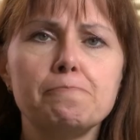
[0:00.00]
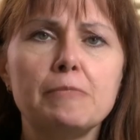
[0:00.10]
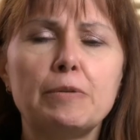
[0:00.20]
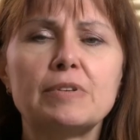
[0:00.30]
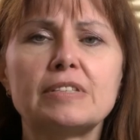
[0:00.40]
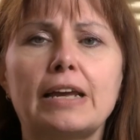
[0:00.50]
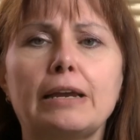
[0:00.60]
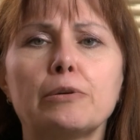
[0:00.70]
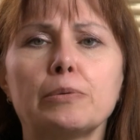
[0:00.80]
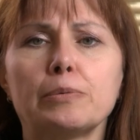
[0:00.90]
It was
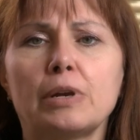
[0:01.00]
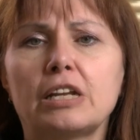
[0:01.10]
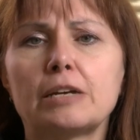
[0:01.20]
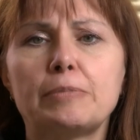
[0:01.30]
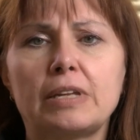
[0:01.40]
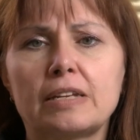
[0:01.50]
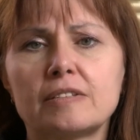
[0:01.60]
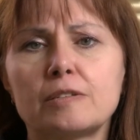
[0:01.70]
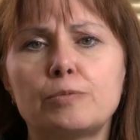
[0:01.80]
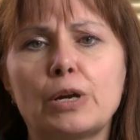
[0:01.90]
like running up
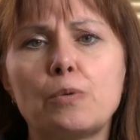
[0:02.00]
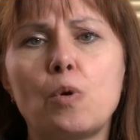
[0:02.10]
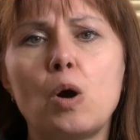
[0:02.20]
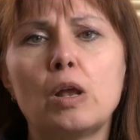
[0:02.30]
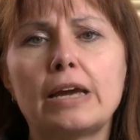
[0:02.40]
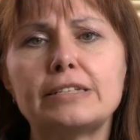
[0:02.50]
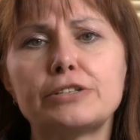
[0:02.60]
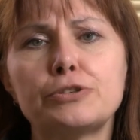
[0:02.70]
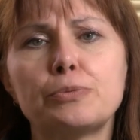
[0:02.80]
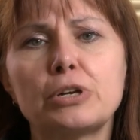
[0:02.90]
against a brick wall. I
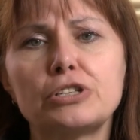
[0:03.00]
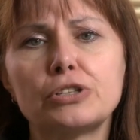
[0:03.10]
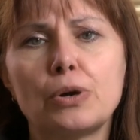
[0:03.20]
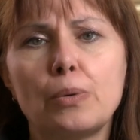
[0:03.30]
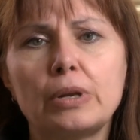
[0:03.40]
didn't know where to go